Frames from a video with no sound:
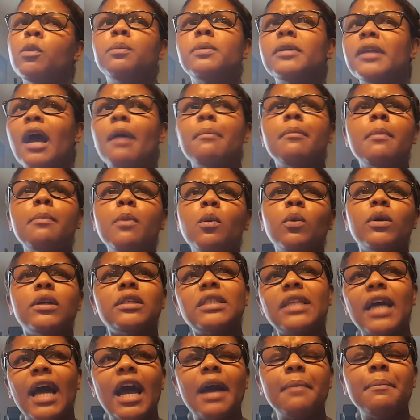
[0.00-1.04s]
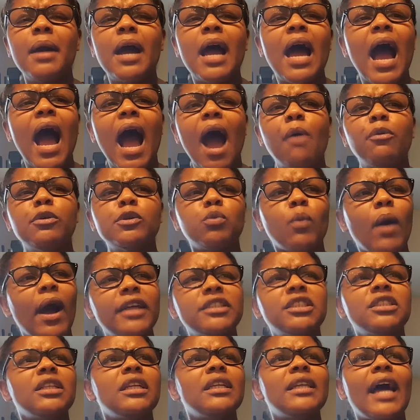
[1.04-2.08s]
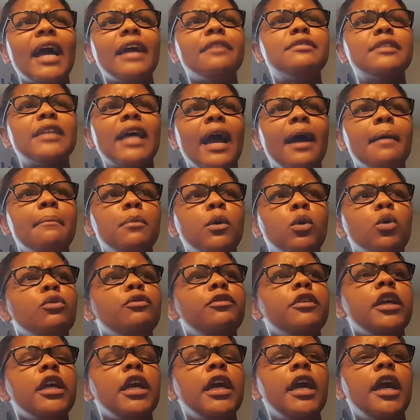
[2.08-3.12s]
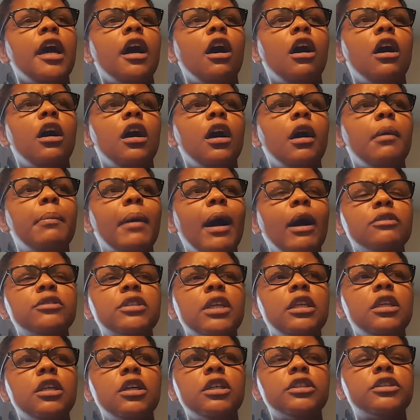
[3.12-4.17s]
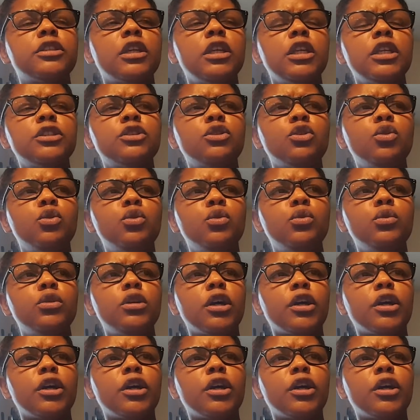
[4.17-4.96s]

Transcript: but I remember one time I was watching a Lifetime movie about the little dude,